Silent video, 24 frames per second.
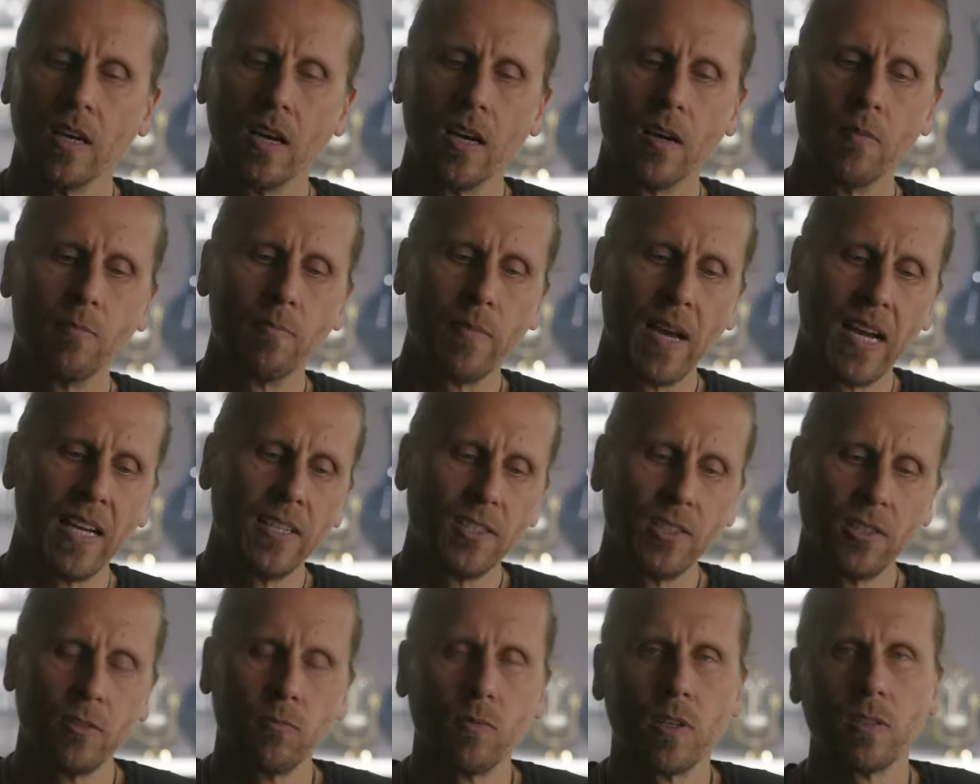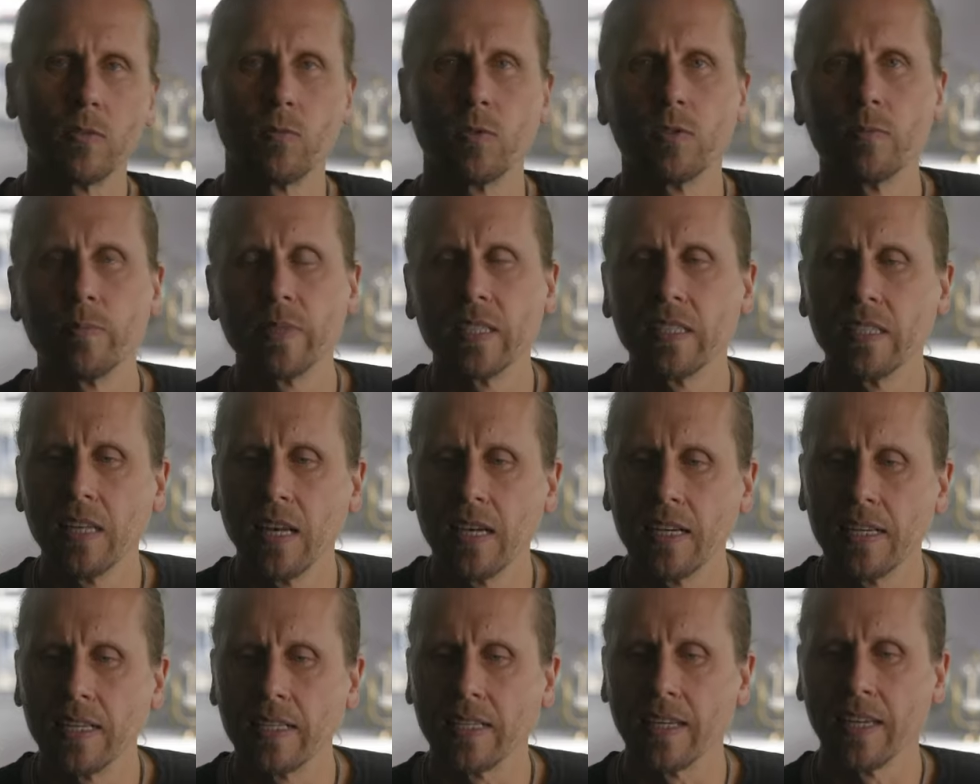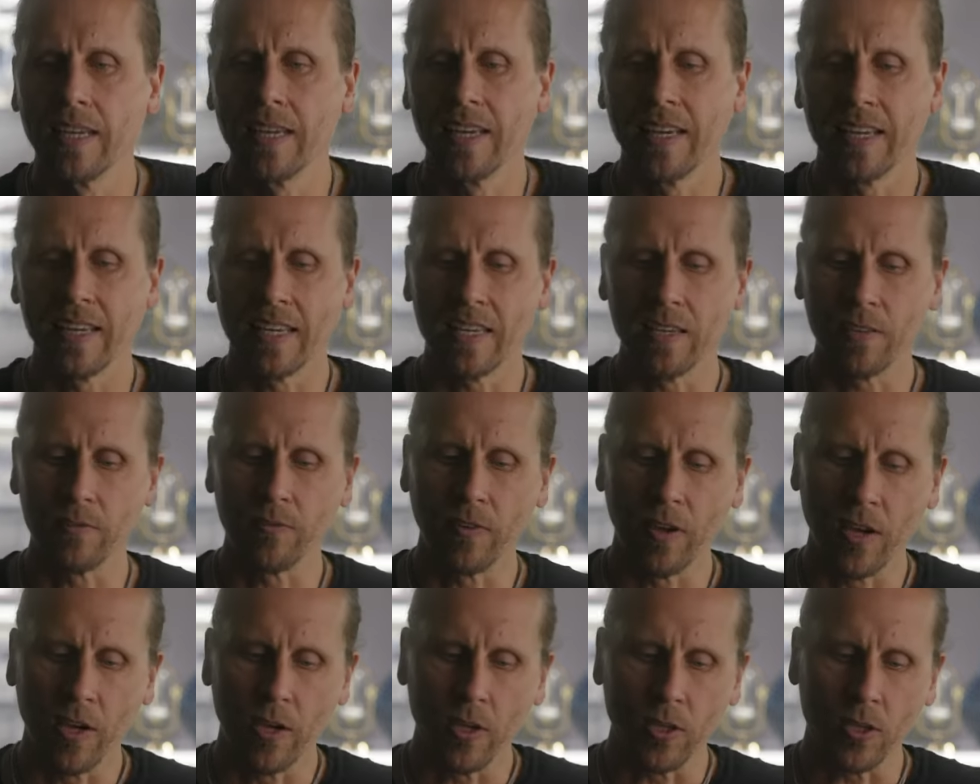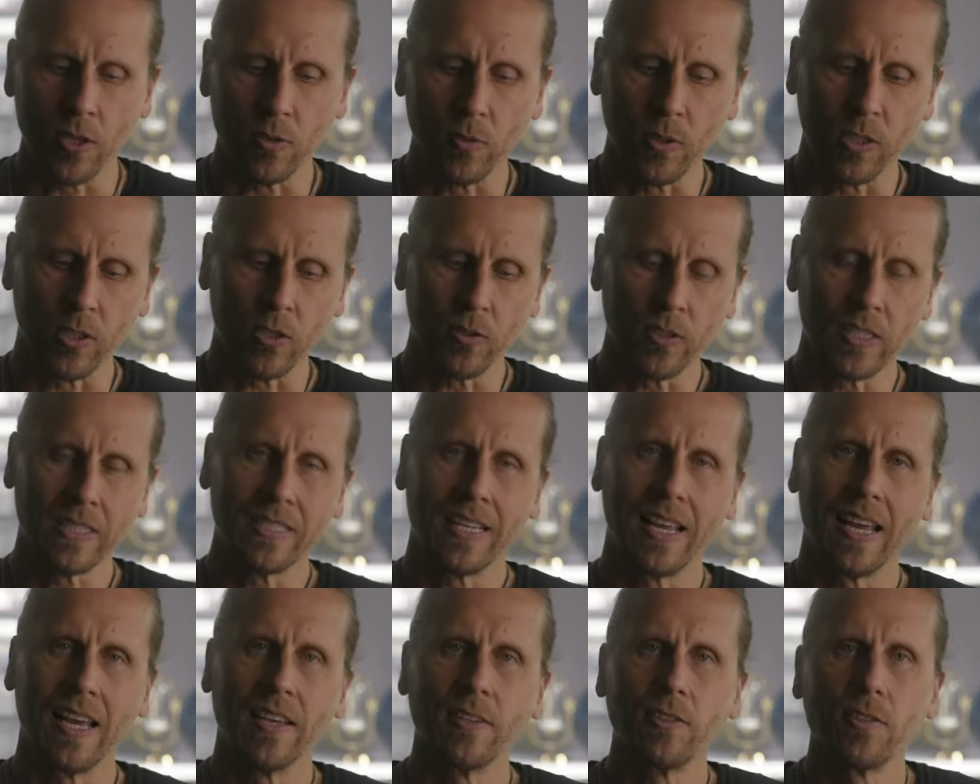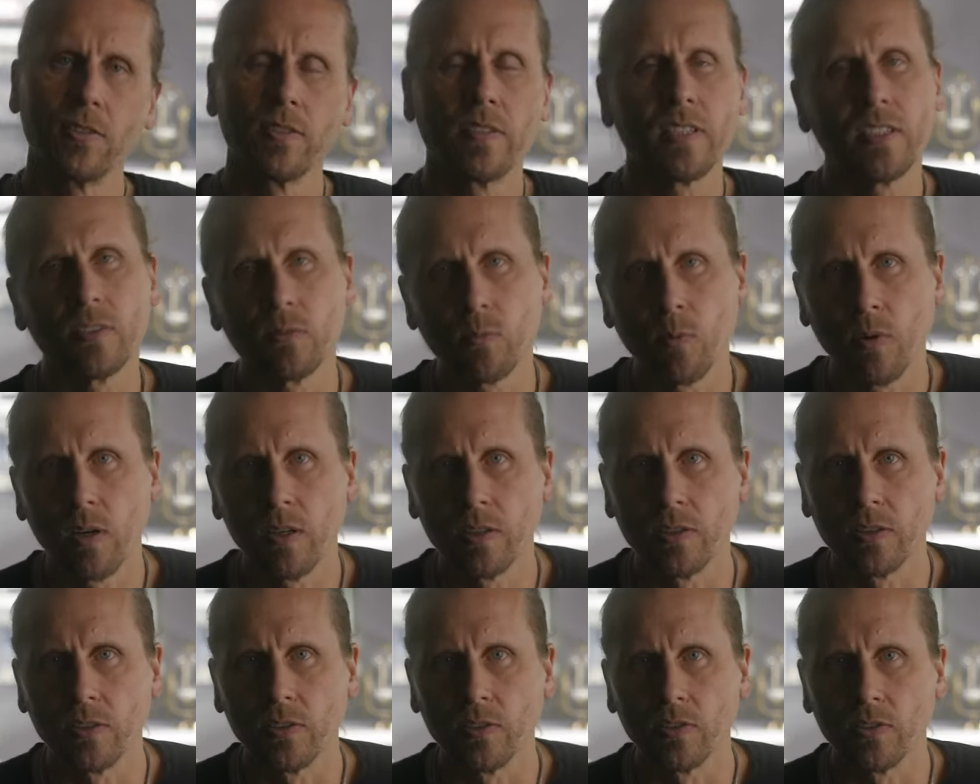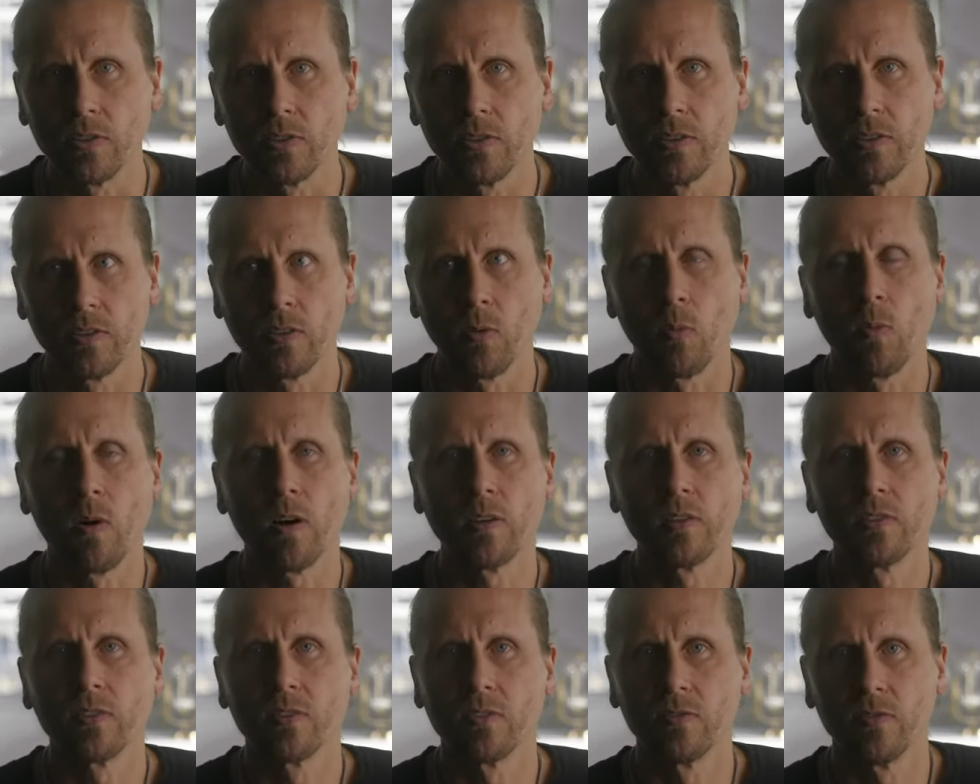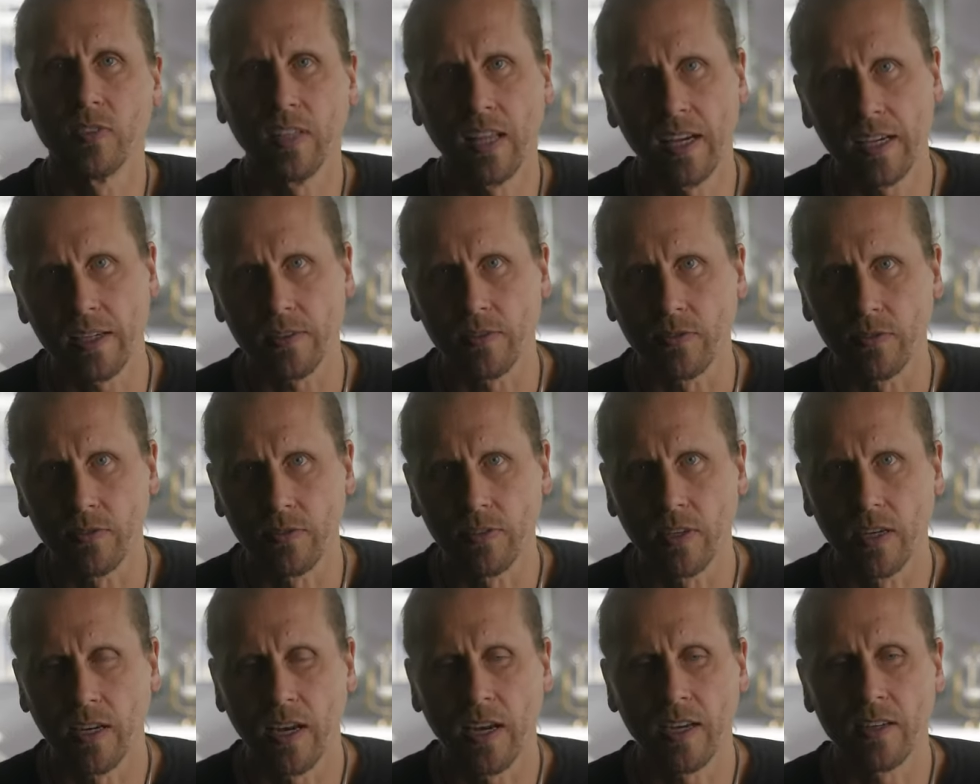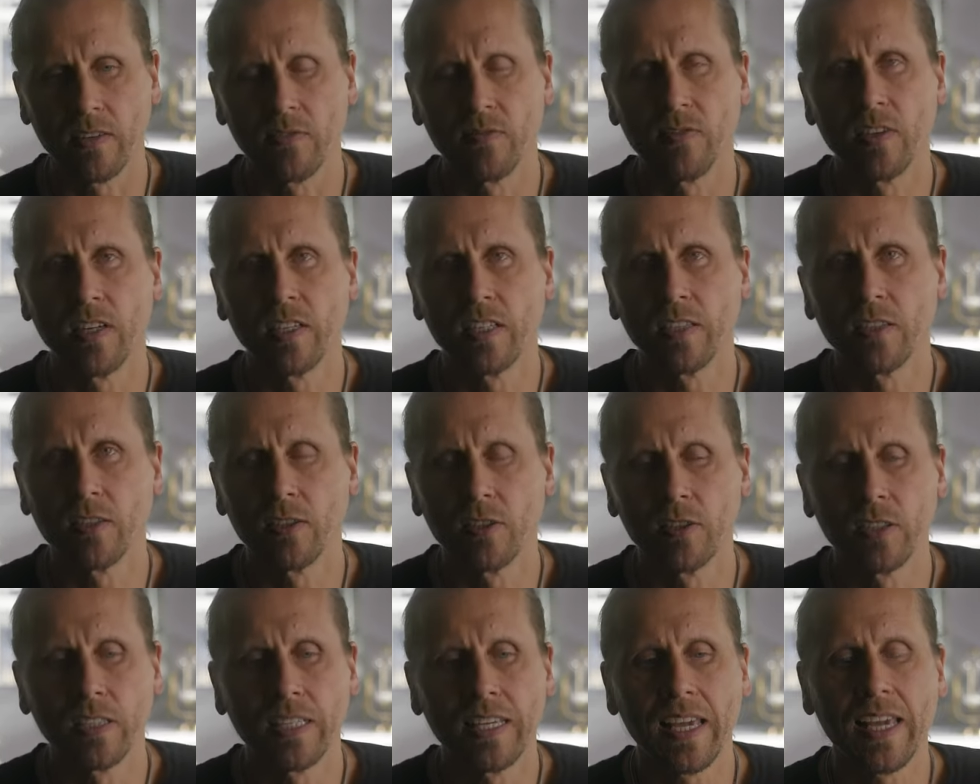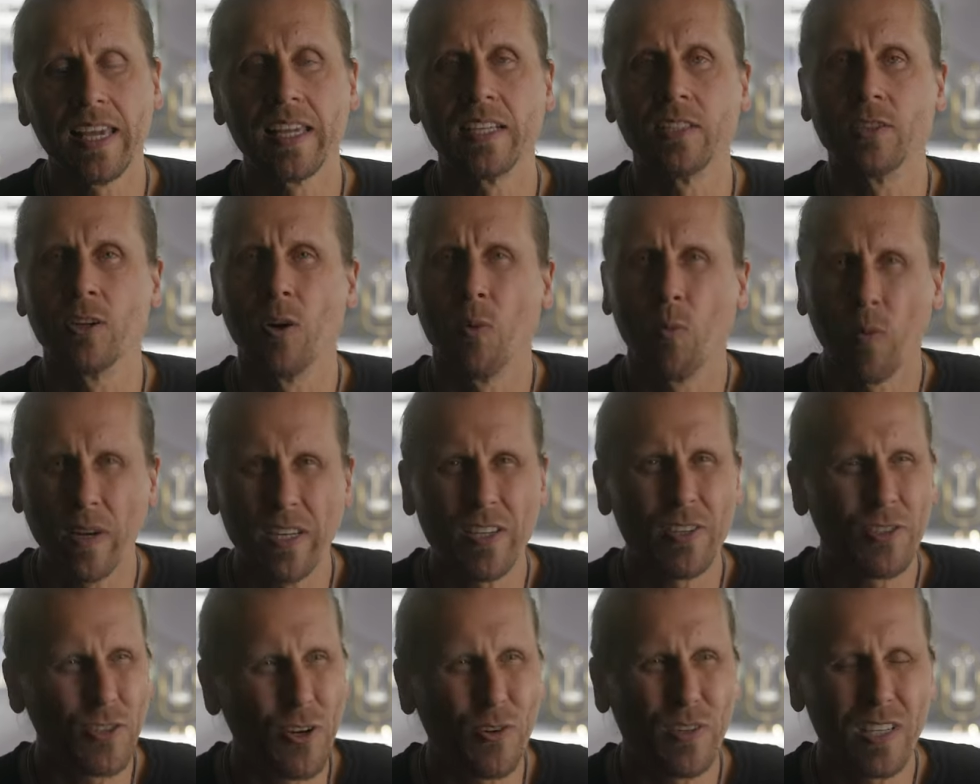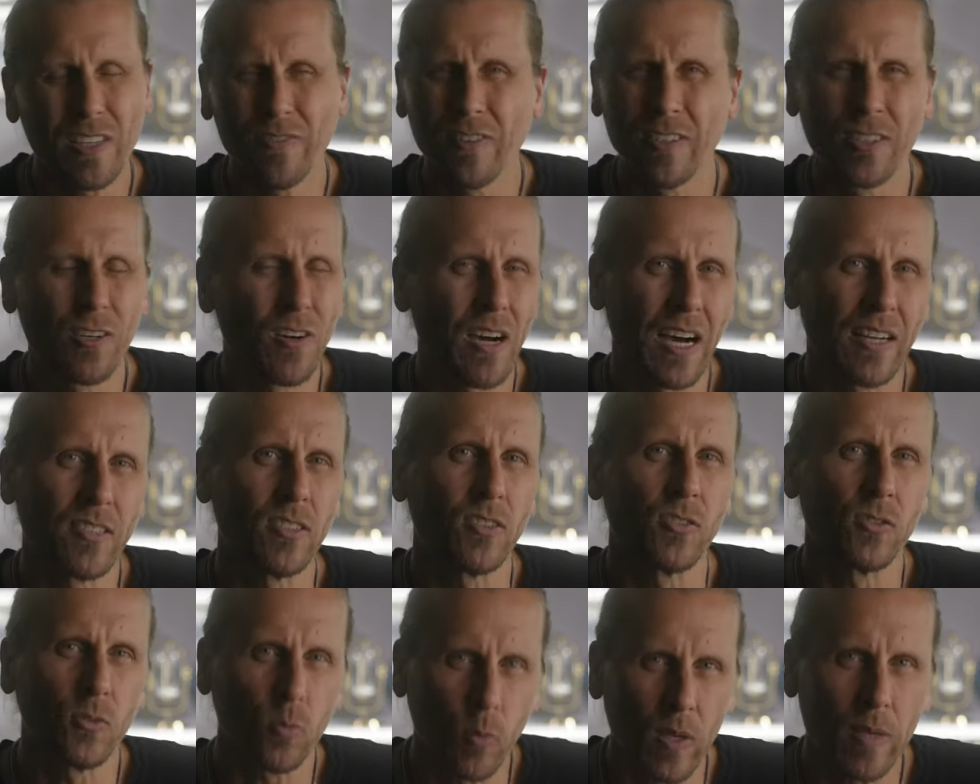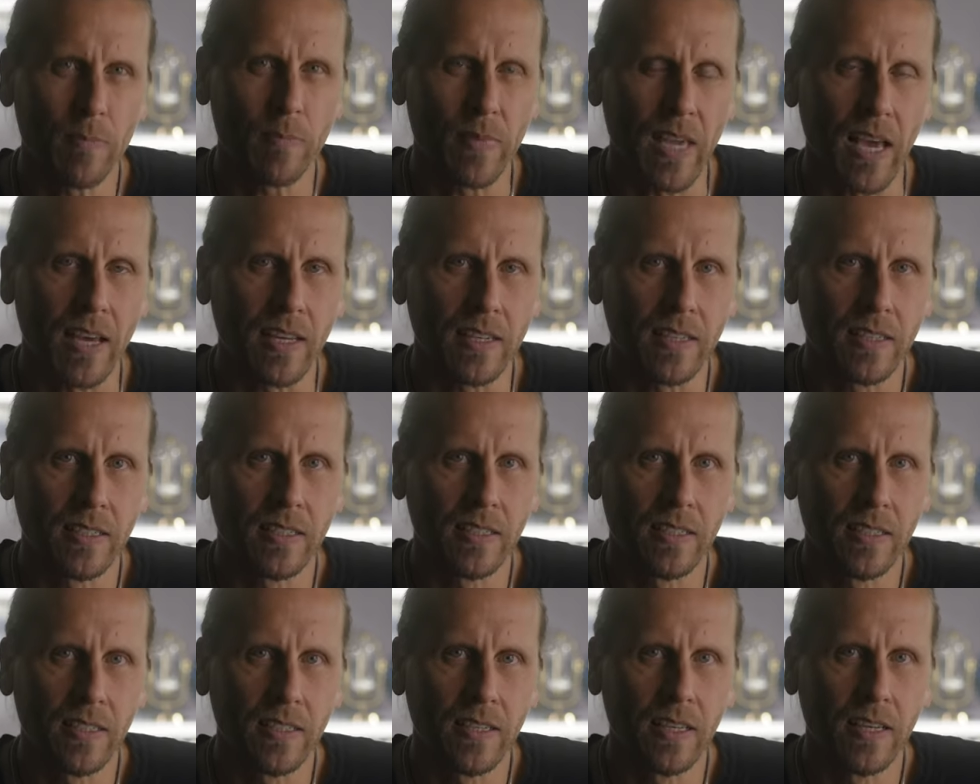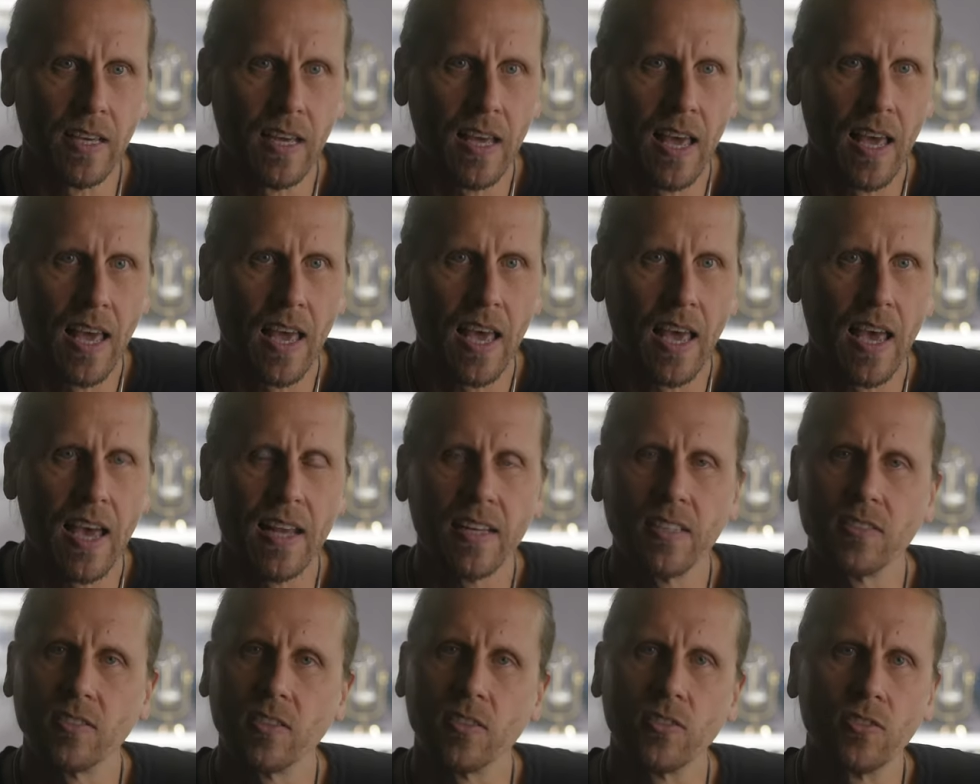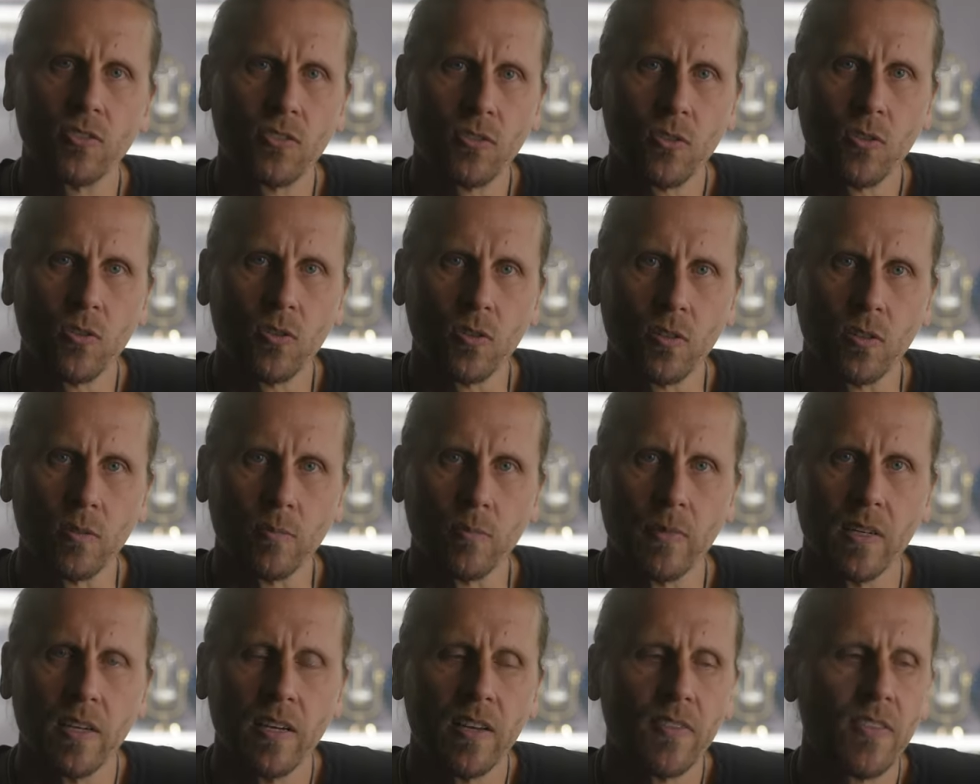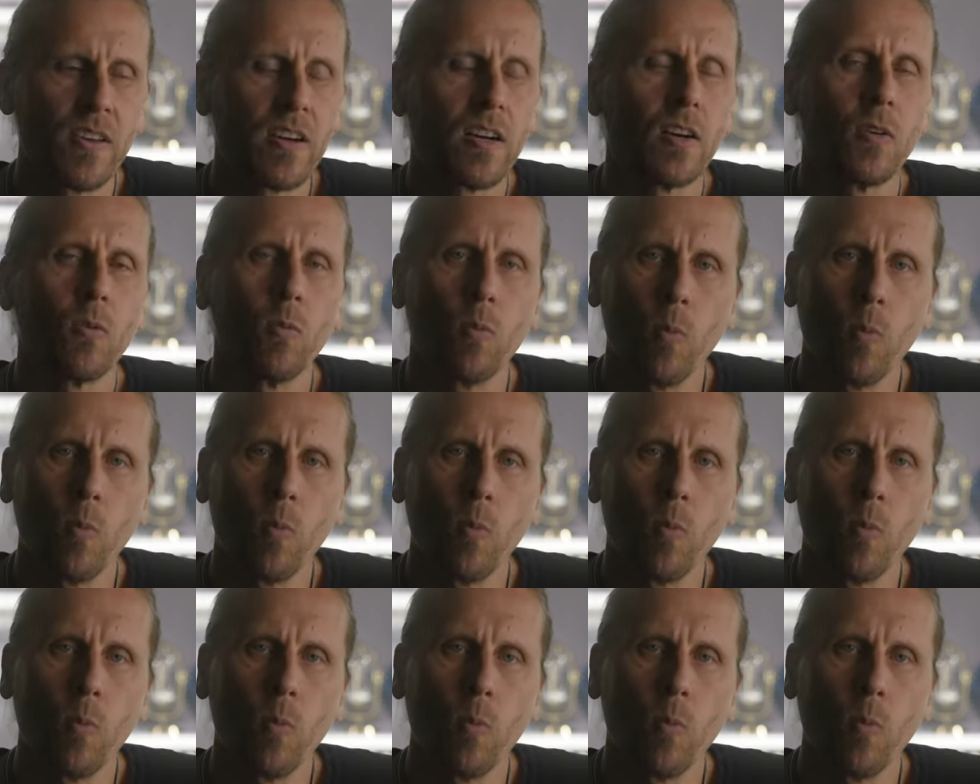Imagine what it would be like if you were going to enter these waters, the waters of life, at a very early age when you don't even know how to swim yet. And it's a storm, there are